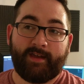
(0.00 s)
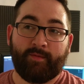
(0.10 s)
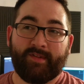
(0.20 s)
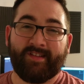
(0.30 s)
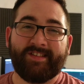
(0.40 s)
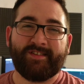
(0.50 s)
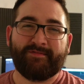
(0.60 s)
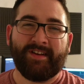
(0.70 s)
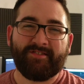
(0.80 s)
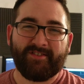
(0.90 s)
It was less
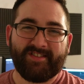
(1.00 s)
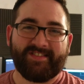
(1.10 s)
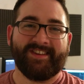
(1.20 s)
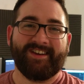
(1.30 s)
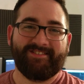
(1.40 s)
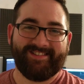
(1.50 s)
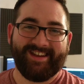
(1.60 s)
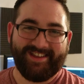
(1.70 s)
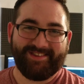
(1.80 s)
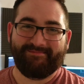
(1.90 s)
adventurous than I would
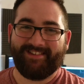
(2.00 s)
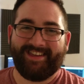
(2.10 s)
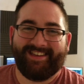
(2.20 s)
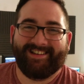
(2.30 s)
like it to be,